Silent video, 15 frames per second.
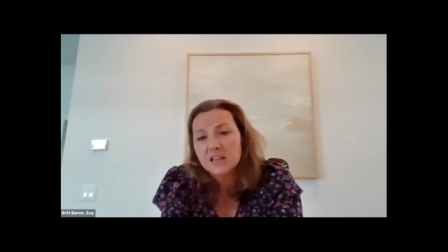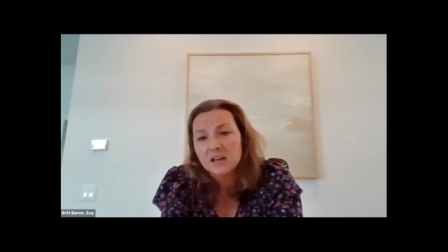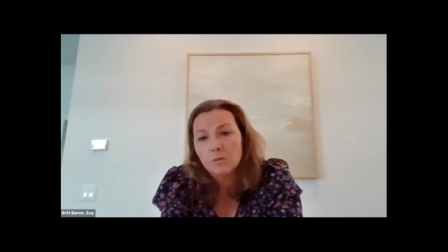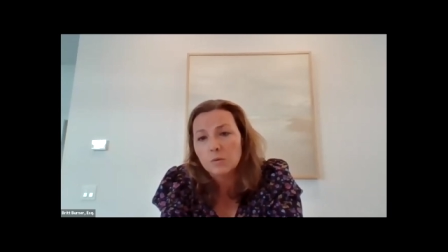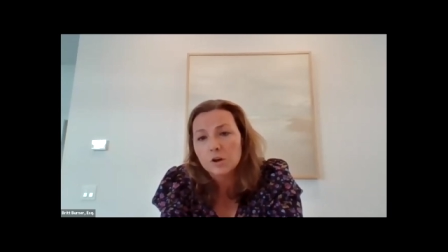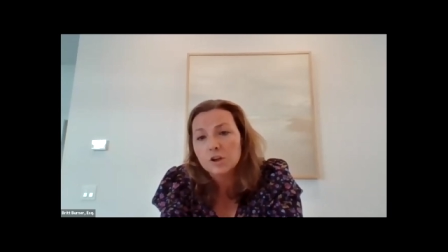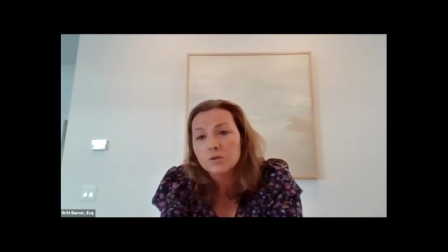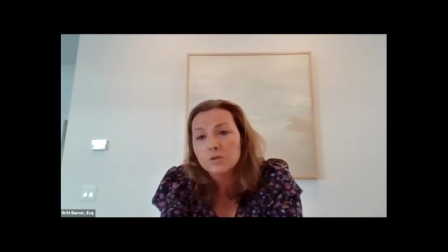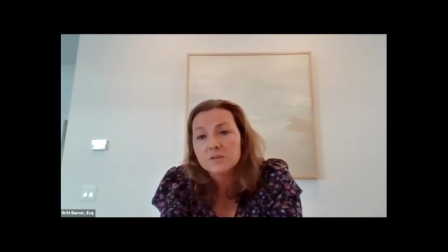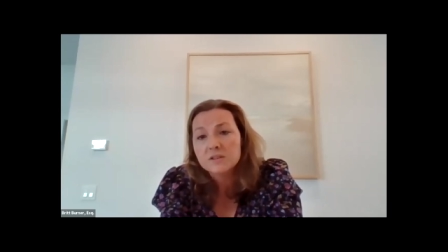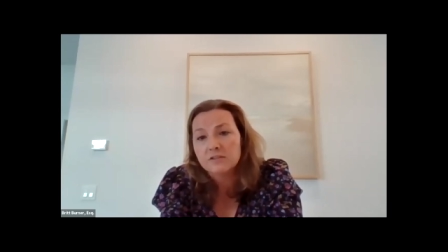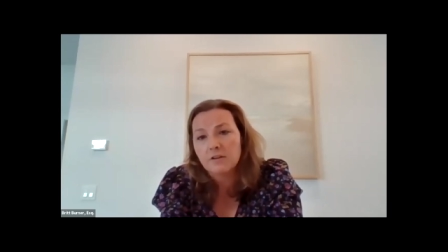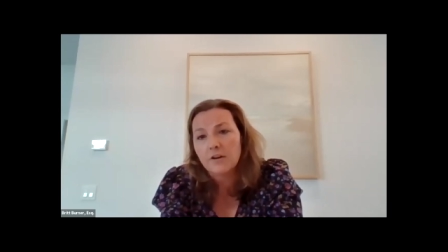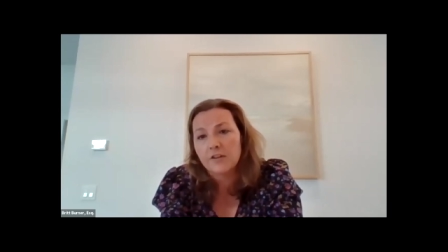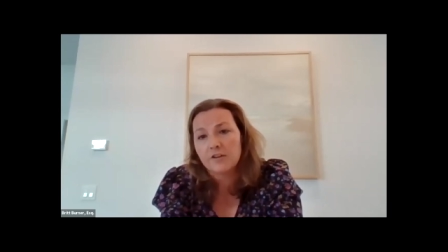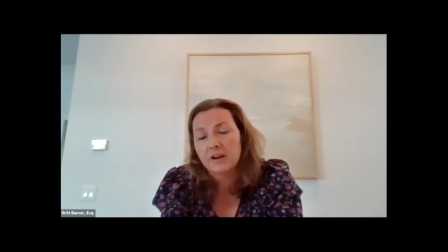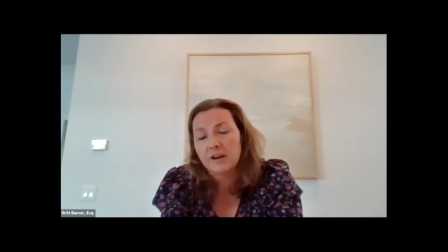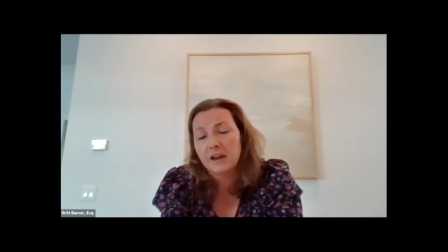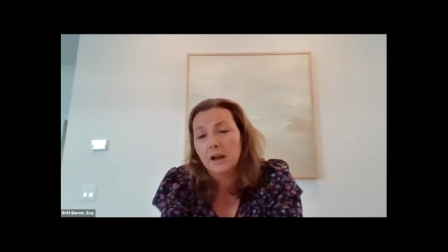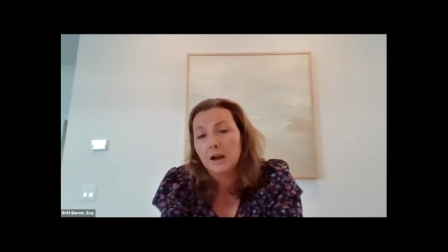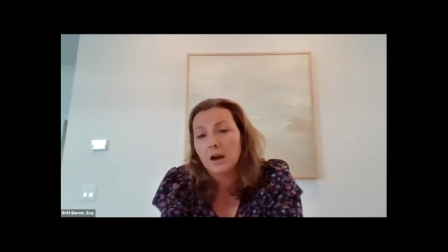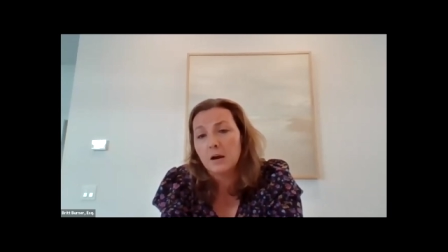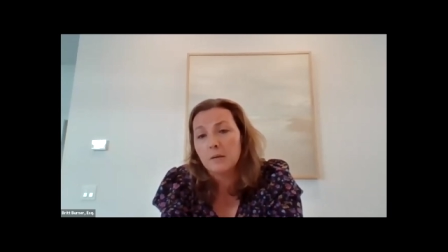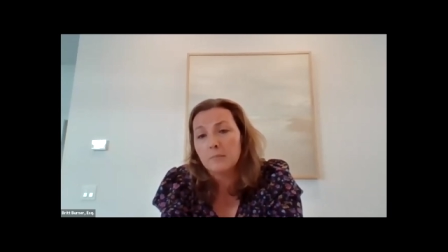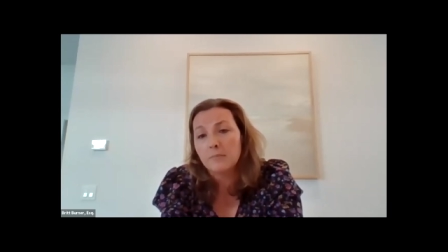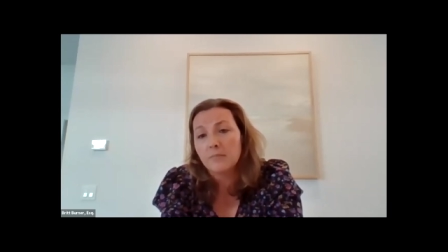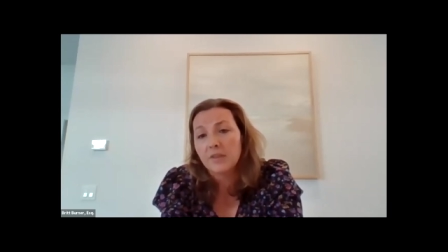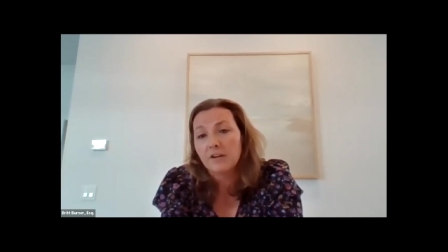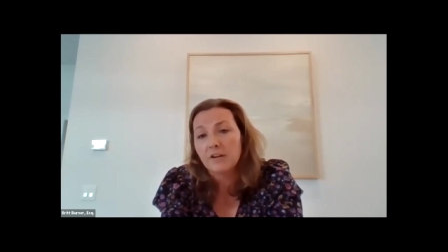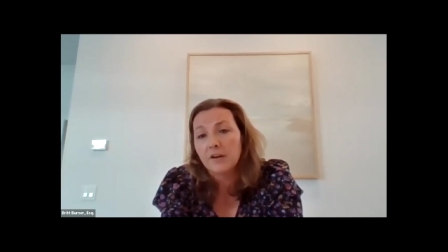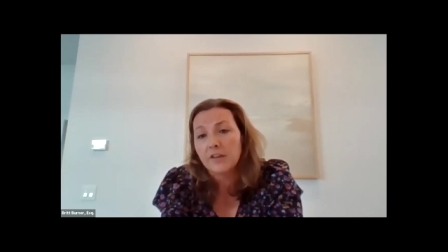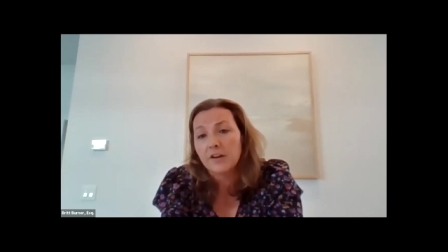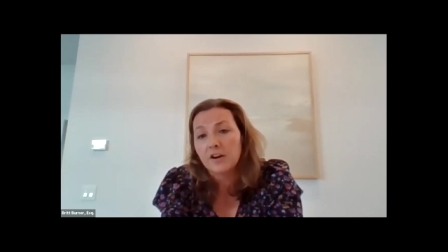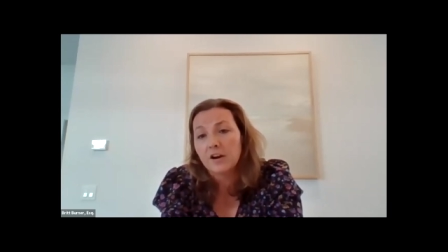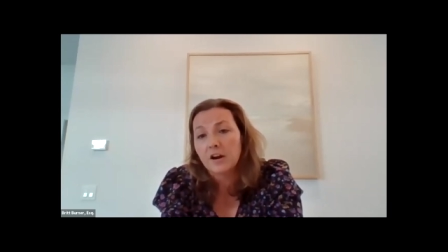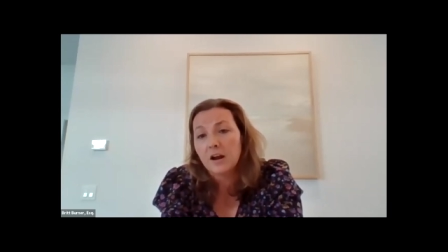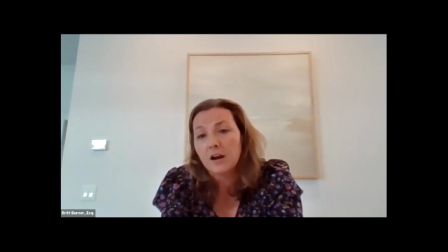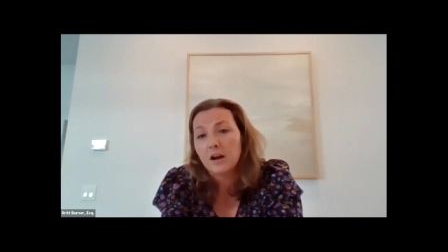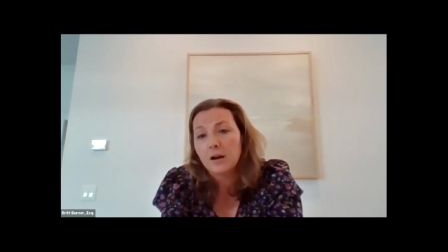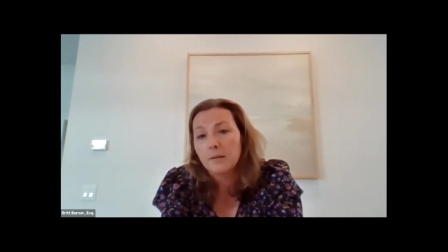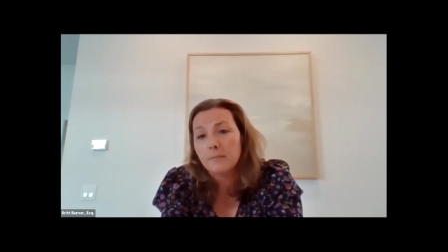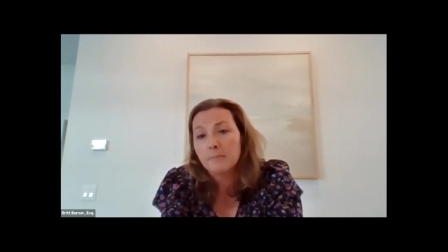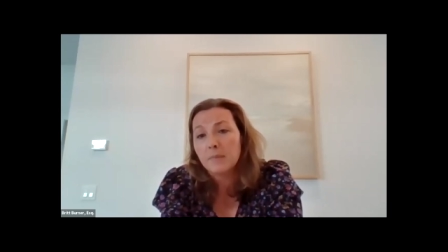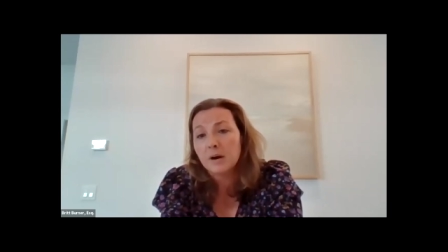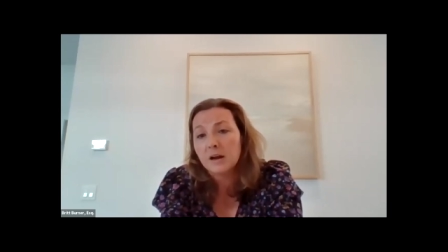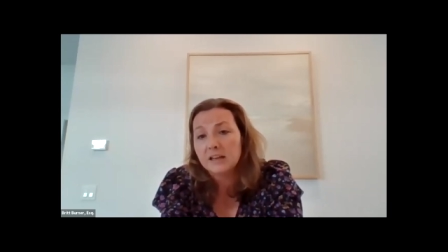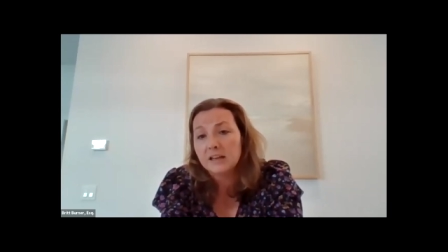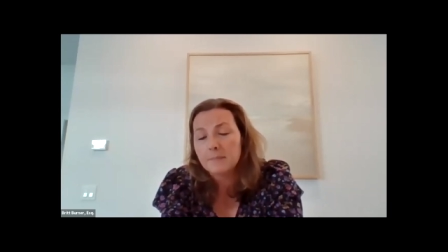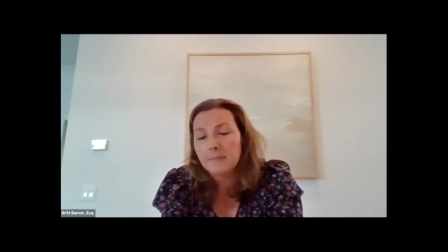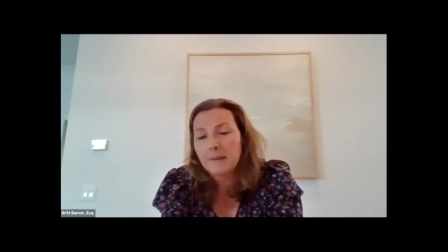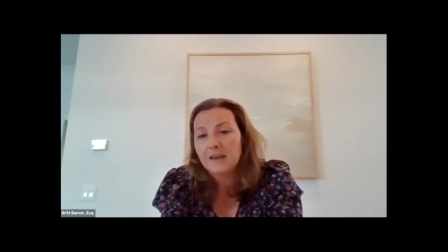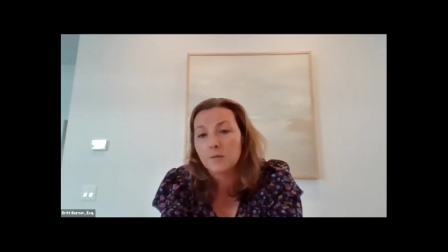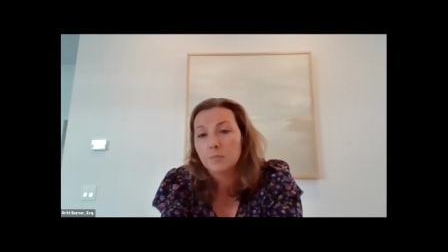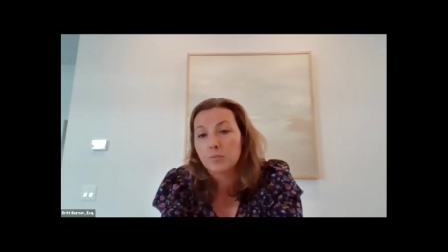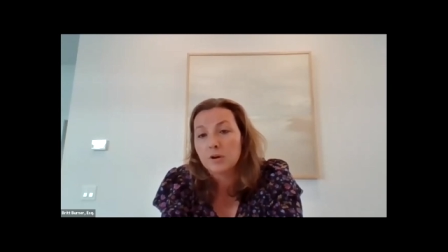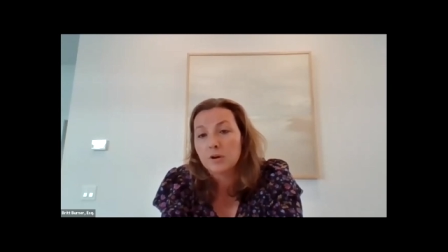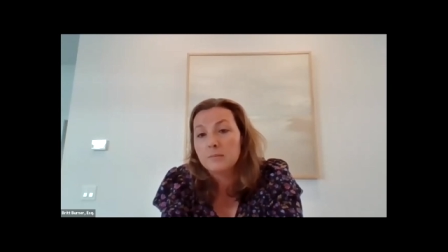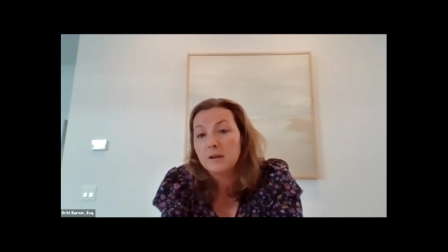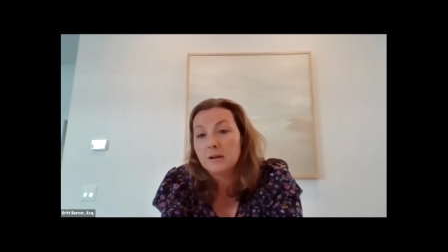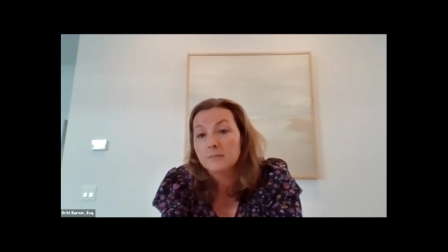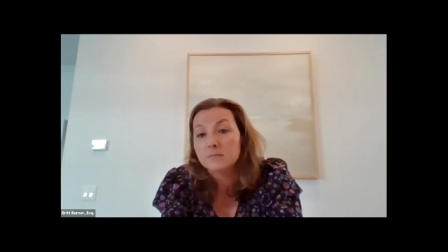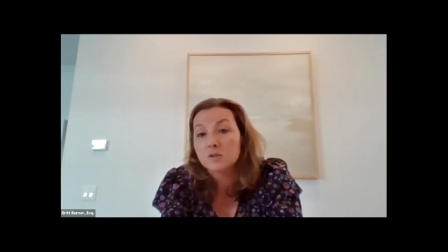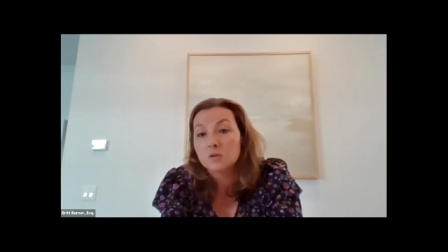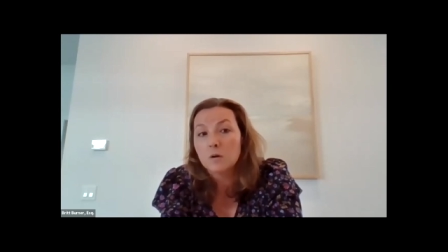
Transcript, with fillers: They don't want to use their other income, their other um, money to pay the premiums.